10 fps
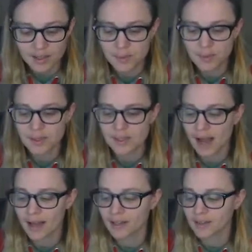This was
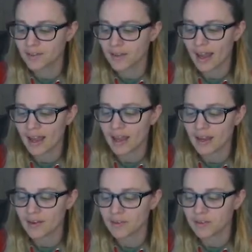kind of
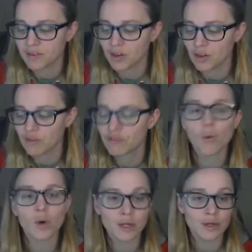a
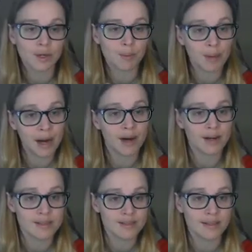4-year
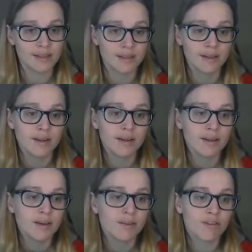comparison
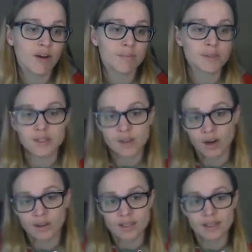from the
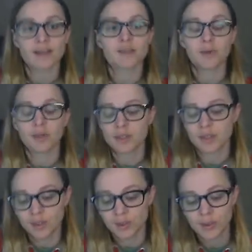start of the sketchbook
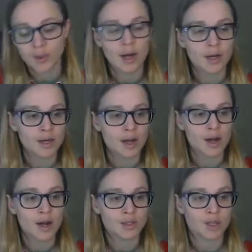to
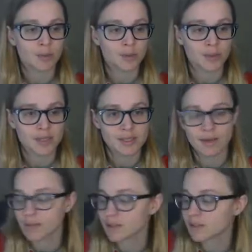October
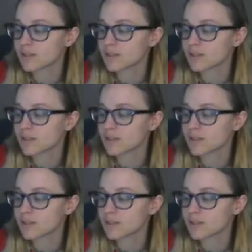27th.